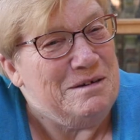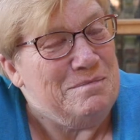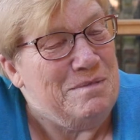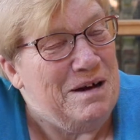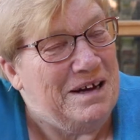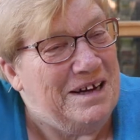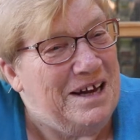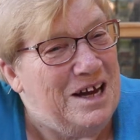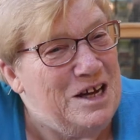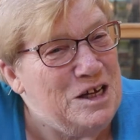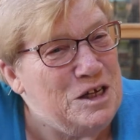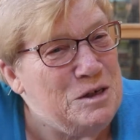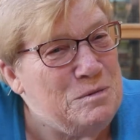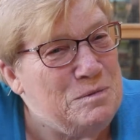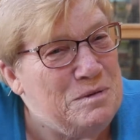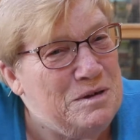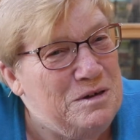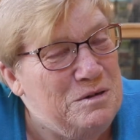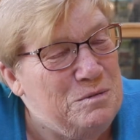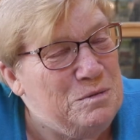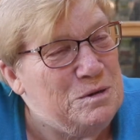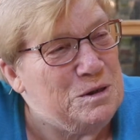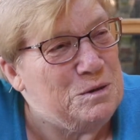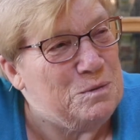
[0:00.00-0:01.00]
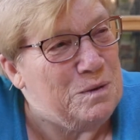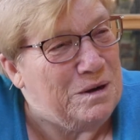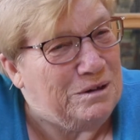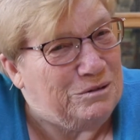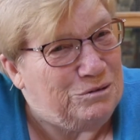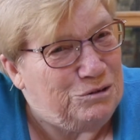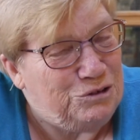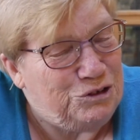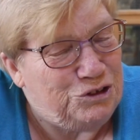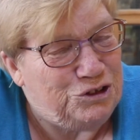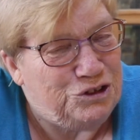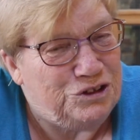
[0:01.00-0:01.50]
See, my husband was
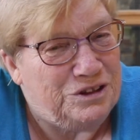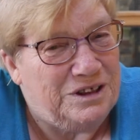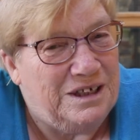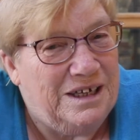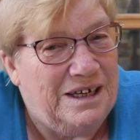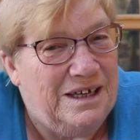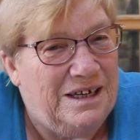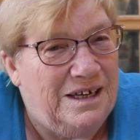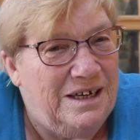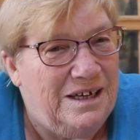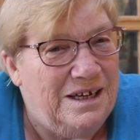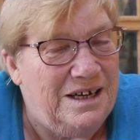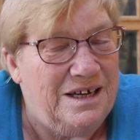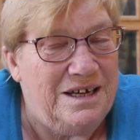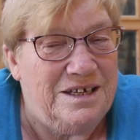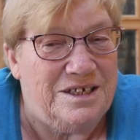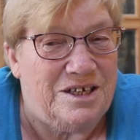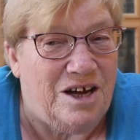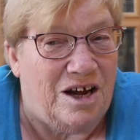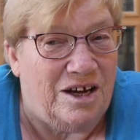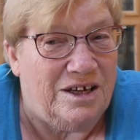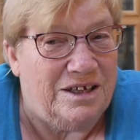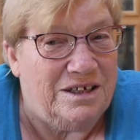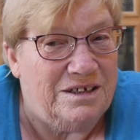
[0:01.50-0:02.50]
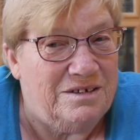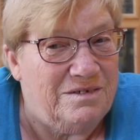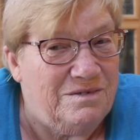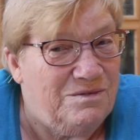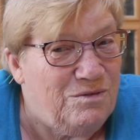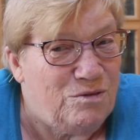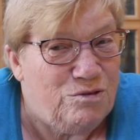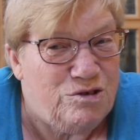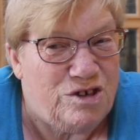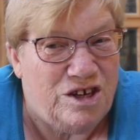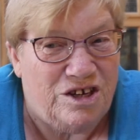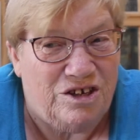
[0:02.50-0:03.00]
Welsh. He died
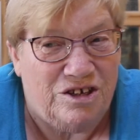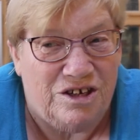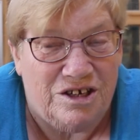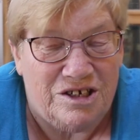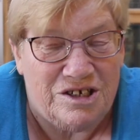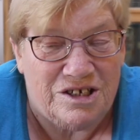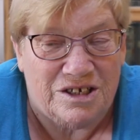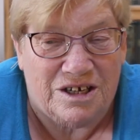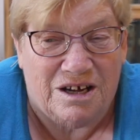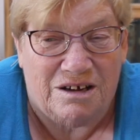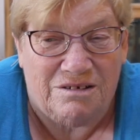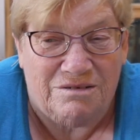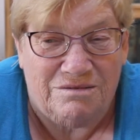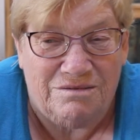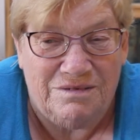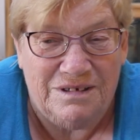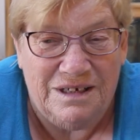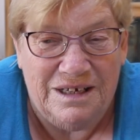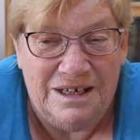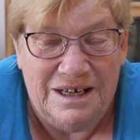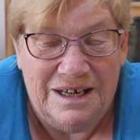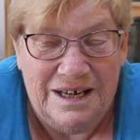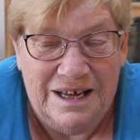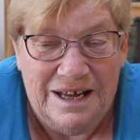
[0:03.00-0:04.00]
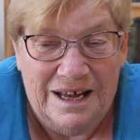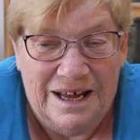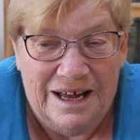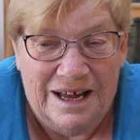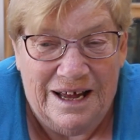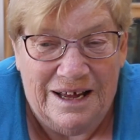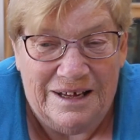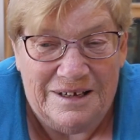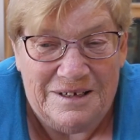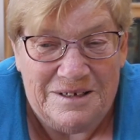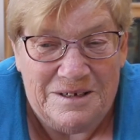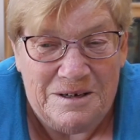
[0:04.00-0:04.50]
14 years ago.
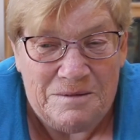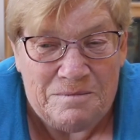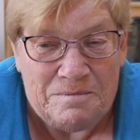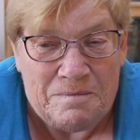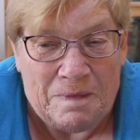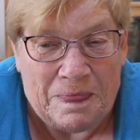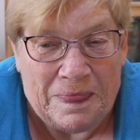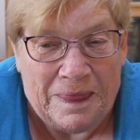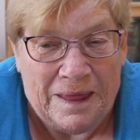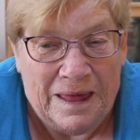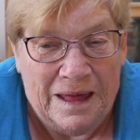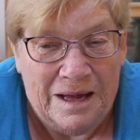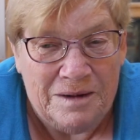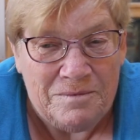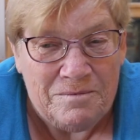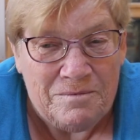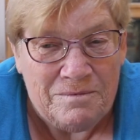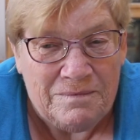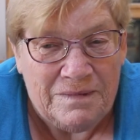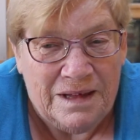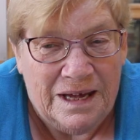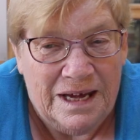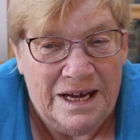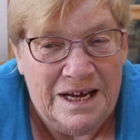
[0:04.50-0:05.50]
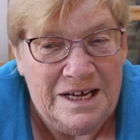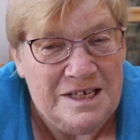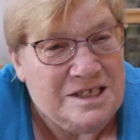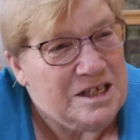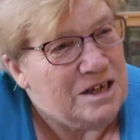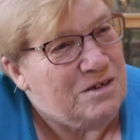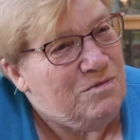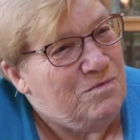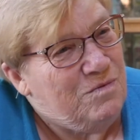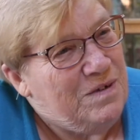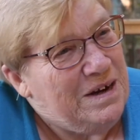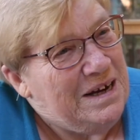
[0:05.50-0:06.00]
And he
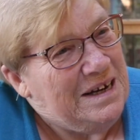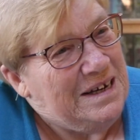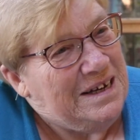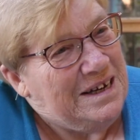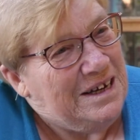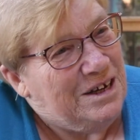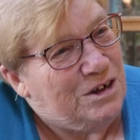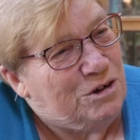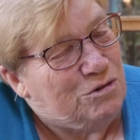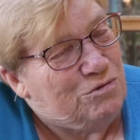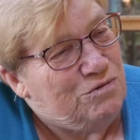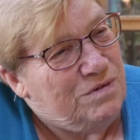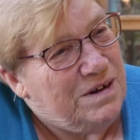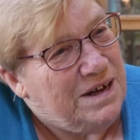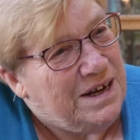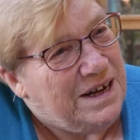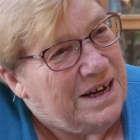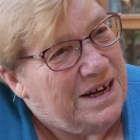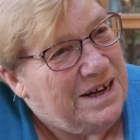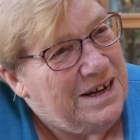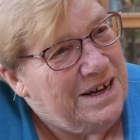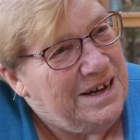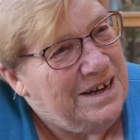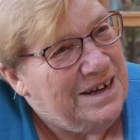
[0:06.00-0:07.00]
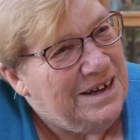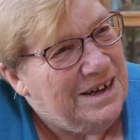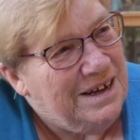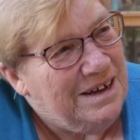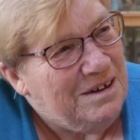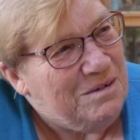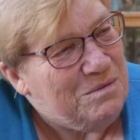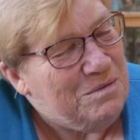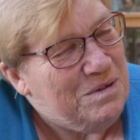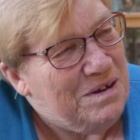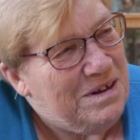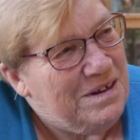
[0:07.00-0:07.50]
didn't really agree
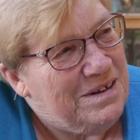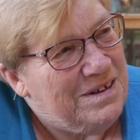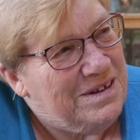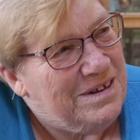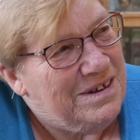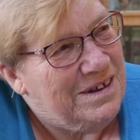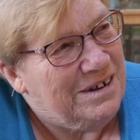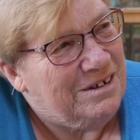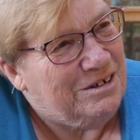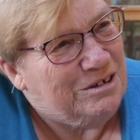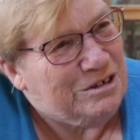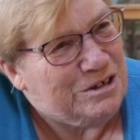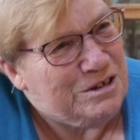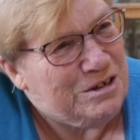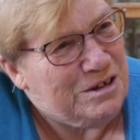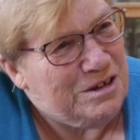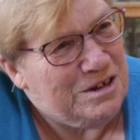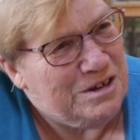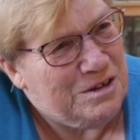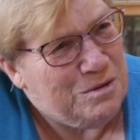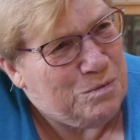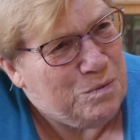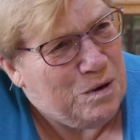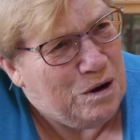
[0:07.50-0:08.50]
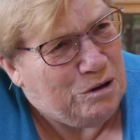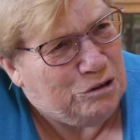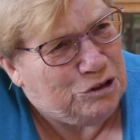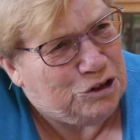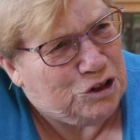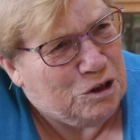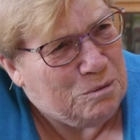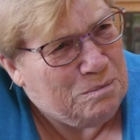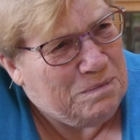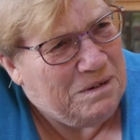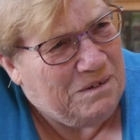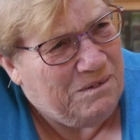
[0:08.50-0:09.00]
with, because the
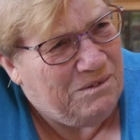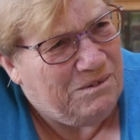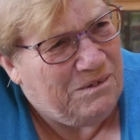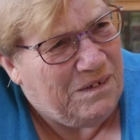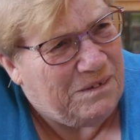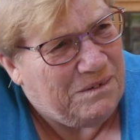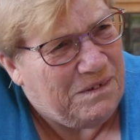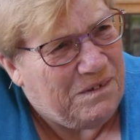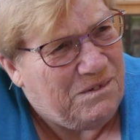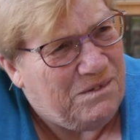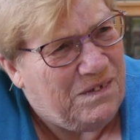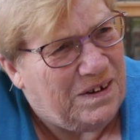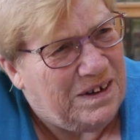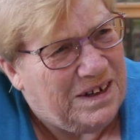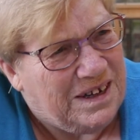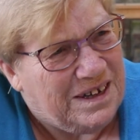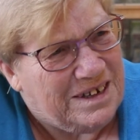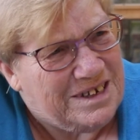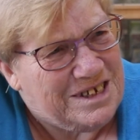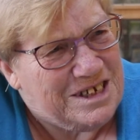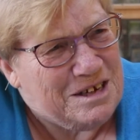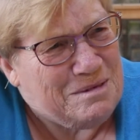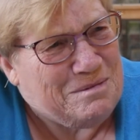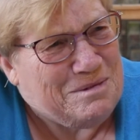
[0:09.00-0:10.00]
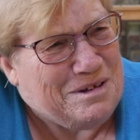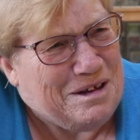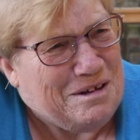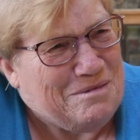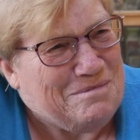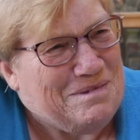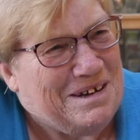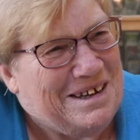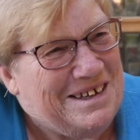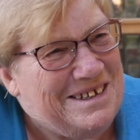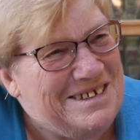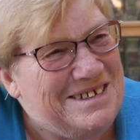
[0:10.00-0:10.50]
Welsh can be very funny in some of
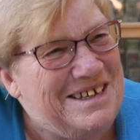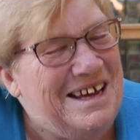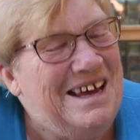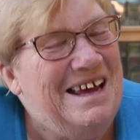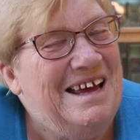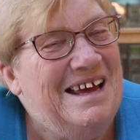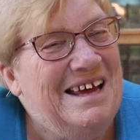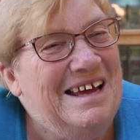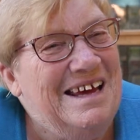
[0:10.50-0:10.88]
their ways.